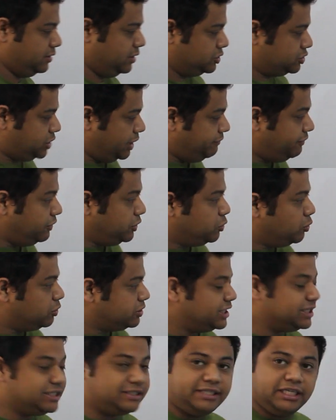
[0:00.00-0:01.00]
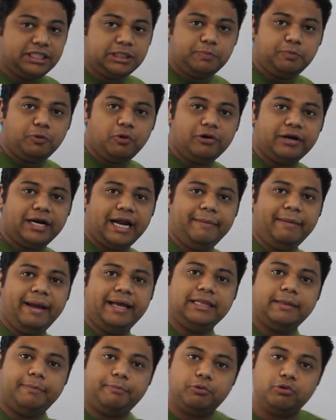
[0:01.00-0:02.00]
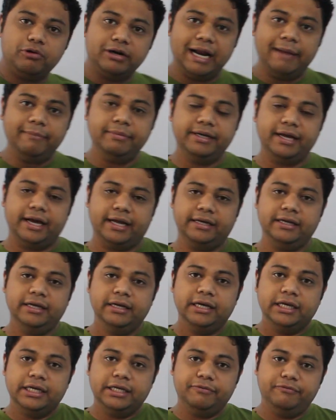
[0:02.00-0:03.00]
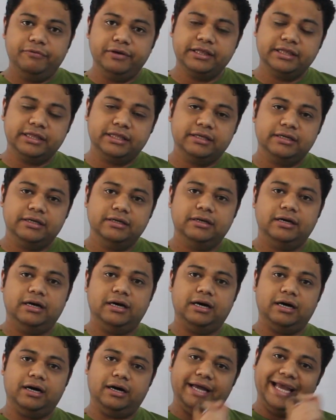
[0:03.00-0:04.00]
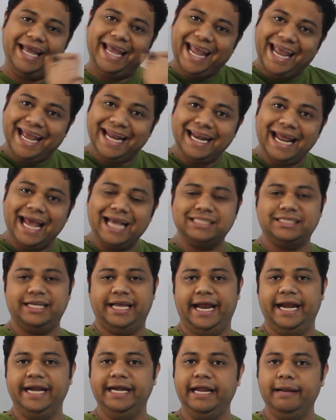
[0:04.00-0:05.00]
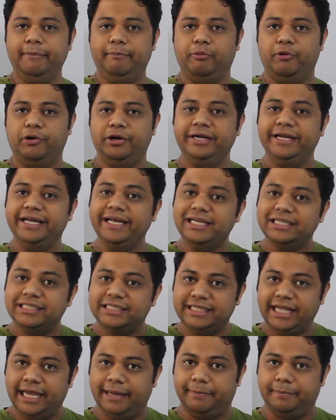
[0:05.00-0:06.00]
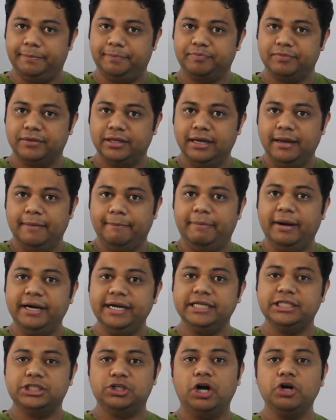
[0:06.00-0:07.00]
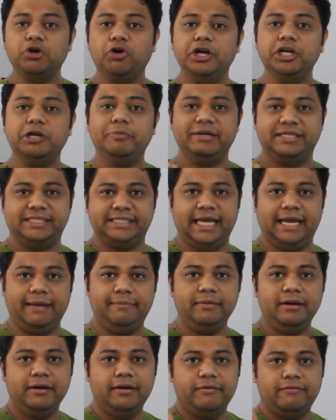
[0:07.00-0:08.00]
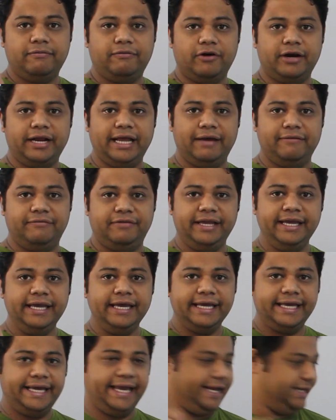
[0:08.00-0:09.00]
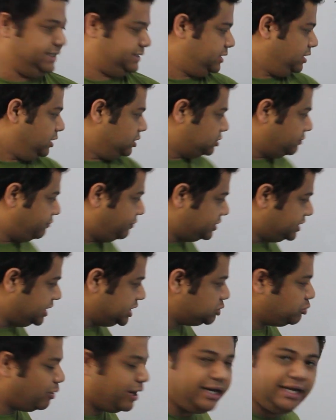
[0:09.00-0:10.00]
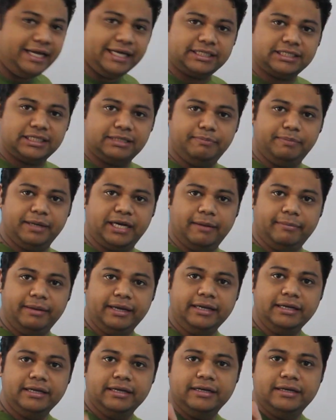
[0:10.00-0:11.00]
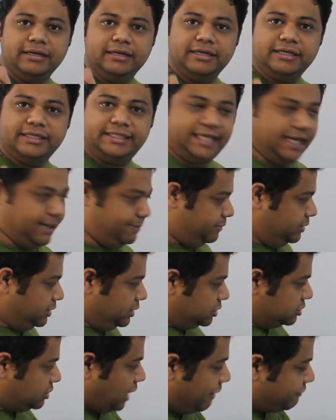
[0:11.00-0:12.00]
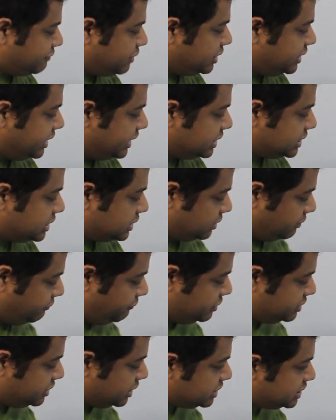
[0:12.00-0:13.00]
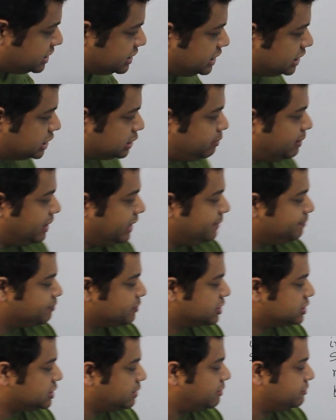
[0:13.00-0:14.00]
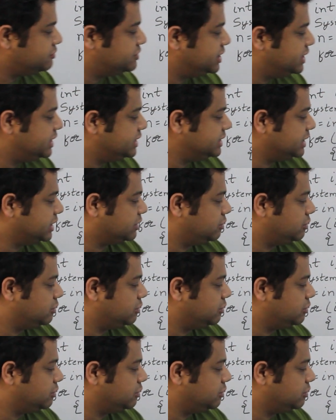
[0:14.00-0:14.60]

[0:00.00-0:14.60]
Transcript: So if you notice, this program and the program done with n as the ending point is same, but it's not going to be same for every case. So for this one, it's becoming same. So after this, we just display sum of series